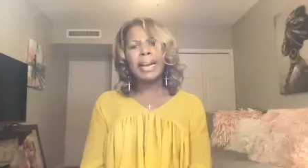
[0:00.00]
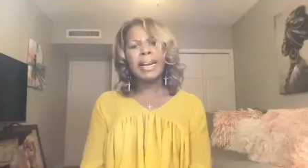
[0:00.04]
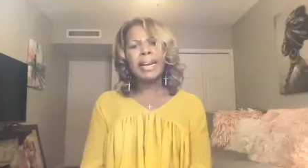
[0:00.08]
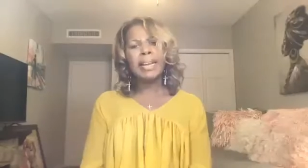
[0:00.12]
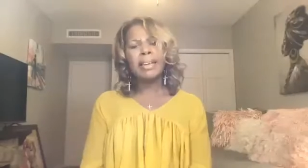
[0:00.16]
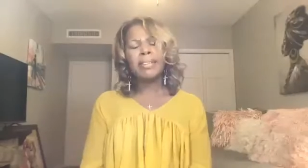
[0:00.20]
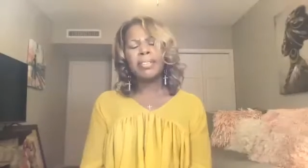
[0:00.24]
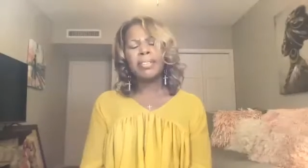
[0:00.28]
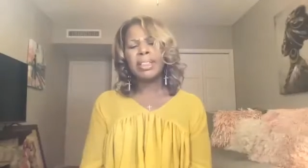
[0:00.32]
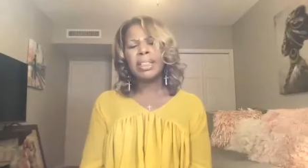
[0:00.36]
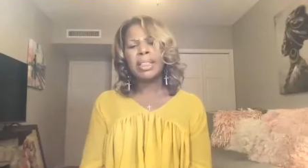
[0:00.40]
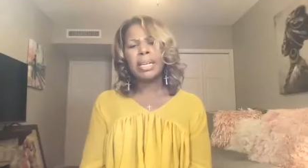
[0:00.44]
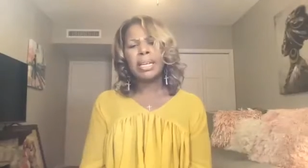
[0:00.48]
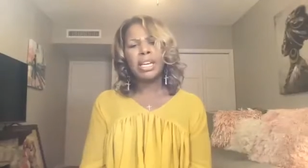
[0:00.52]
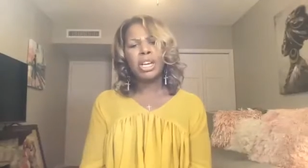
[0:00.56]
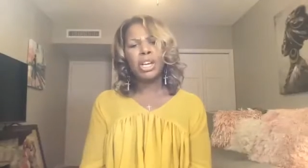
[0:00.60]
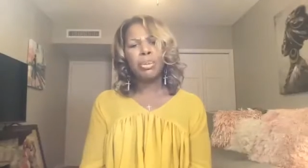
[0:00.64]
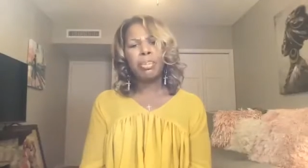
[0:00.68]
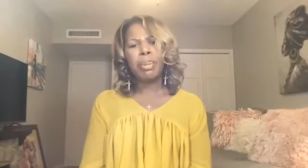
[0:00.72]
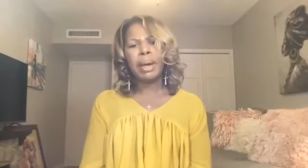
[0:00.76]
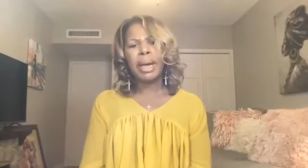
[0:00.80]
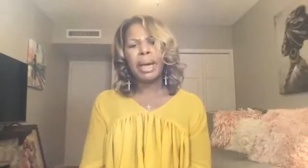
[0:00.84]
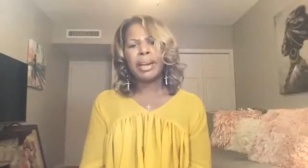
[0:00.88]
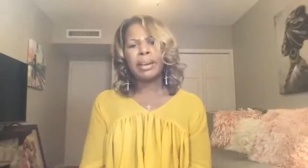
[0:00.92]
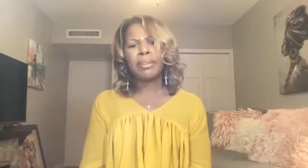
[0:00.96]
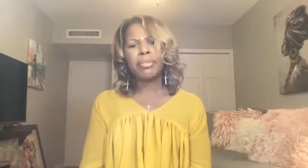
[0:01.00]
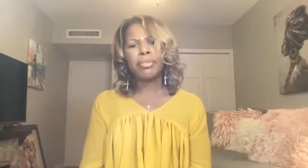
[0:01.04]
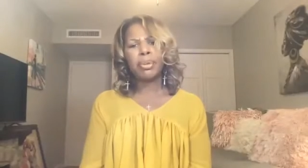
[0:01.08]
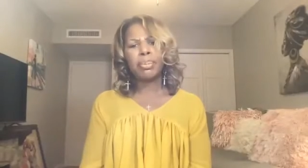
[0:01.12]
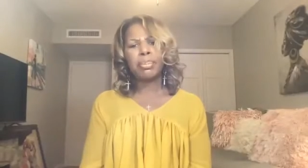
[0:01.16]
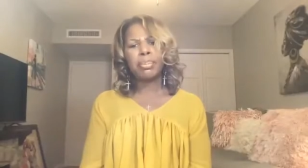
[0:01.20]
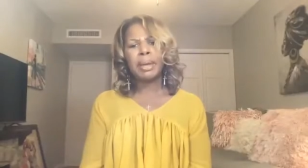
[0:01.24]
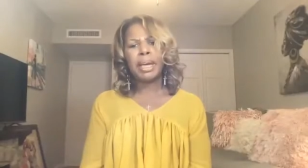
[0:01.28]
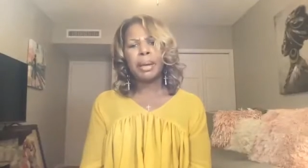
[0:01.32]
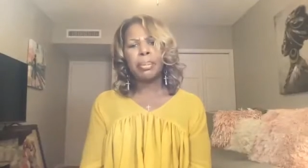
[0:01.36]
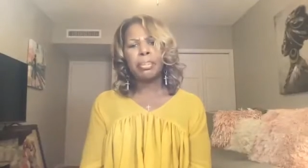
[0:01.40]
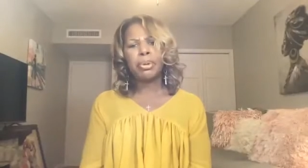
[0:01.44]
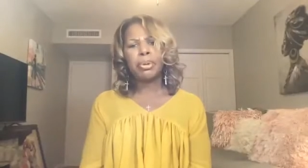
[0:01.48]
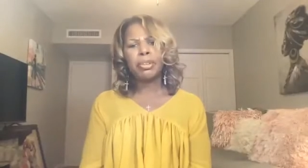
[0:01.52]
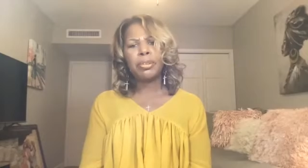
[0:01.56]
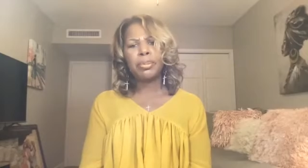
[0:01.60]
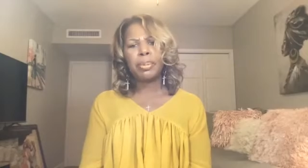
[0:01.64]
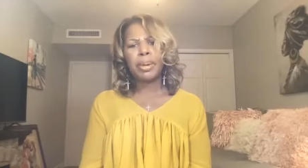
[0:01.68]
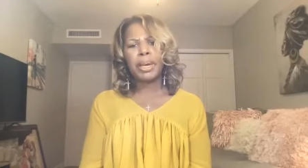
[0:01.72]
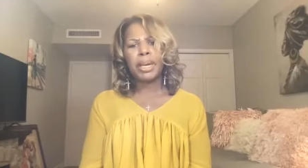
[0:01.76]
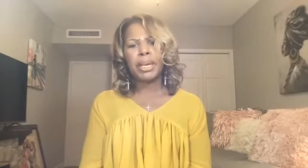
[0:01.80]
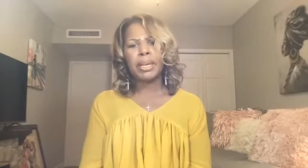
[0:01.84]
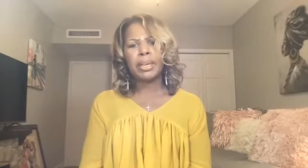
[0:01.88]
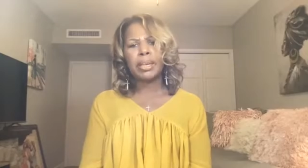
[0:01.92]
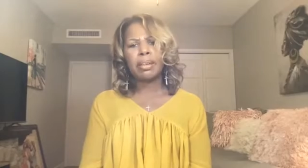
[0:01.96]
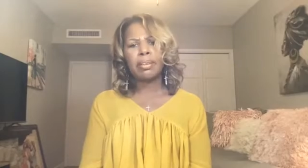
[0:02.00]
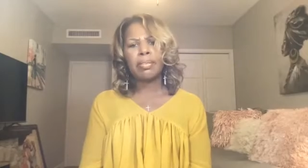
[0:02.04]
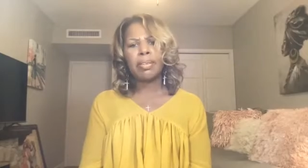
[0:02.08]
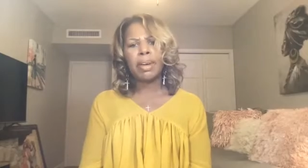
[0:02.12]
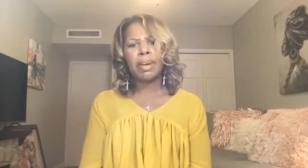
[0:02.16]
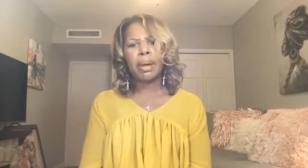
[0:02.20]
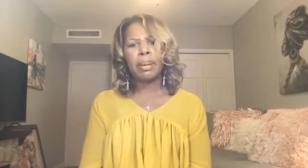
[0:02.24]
didn't even think about it from that perspective.